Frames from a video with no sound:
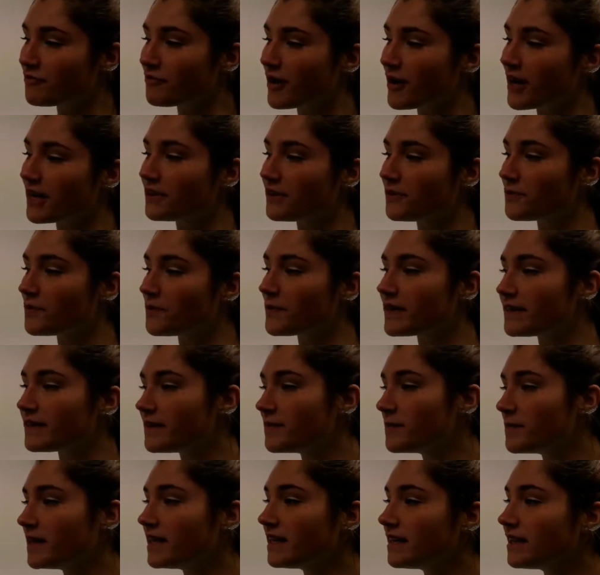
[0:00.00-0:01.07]
friend with
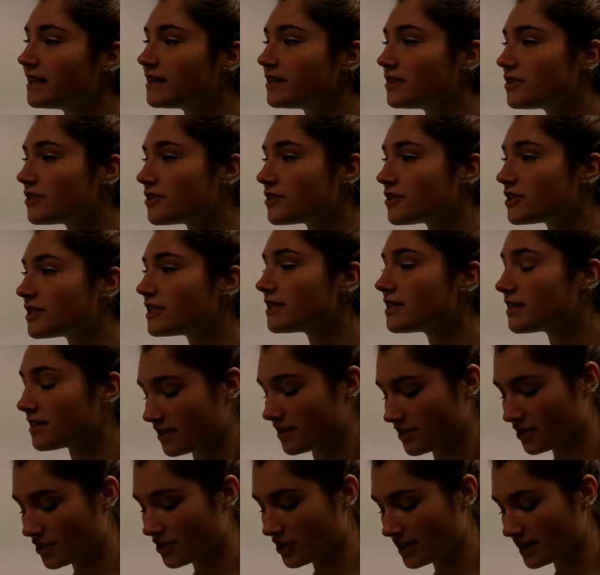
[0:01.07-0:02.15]
me?
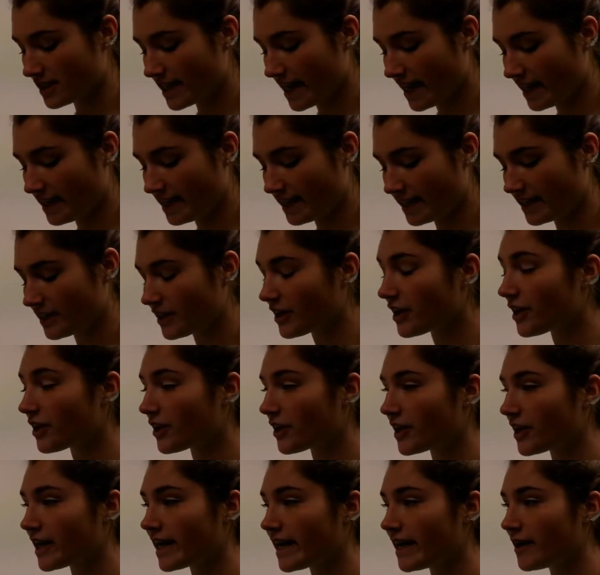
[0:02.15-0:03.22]
She's kind of in a
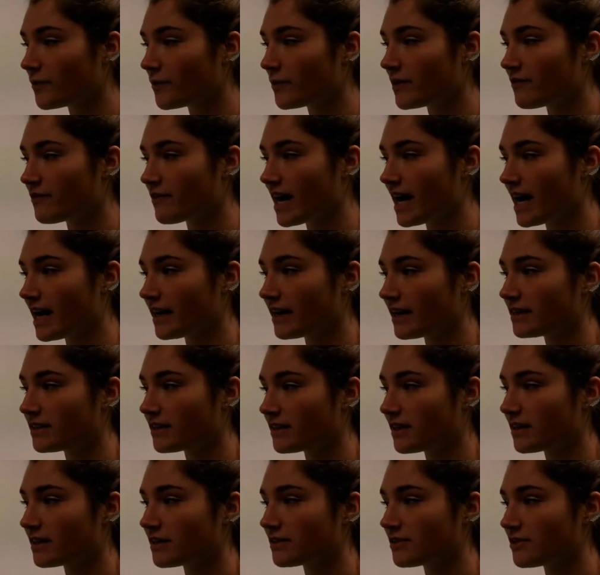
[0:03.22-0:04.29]
hurry. We've got
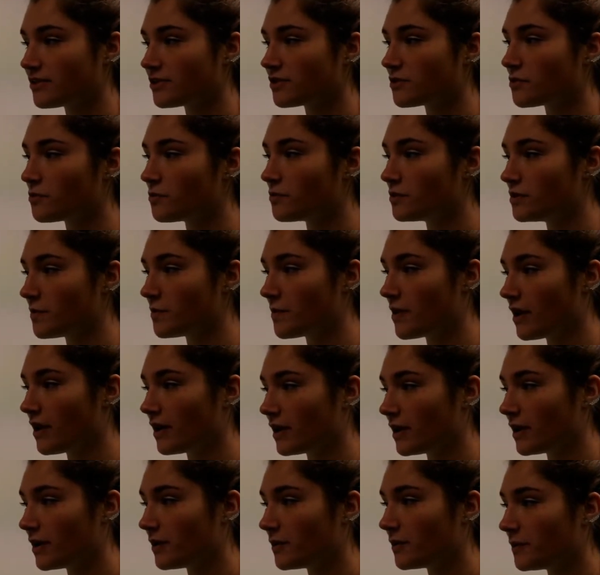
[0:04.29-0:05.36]
school
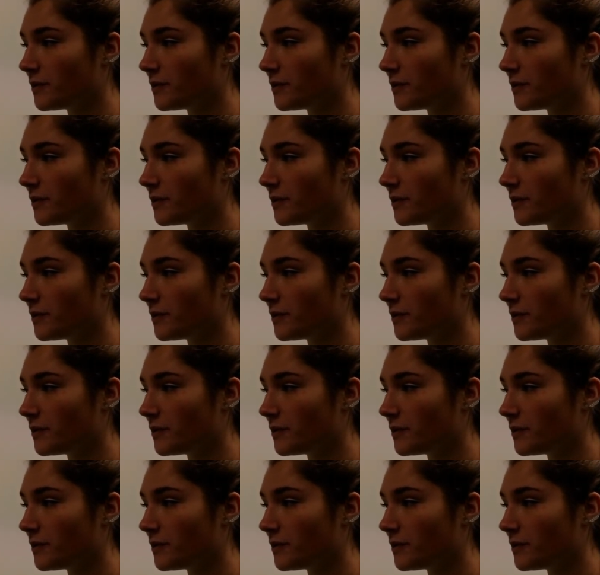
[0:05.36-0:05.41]
tomorrow.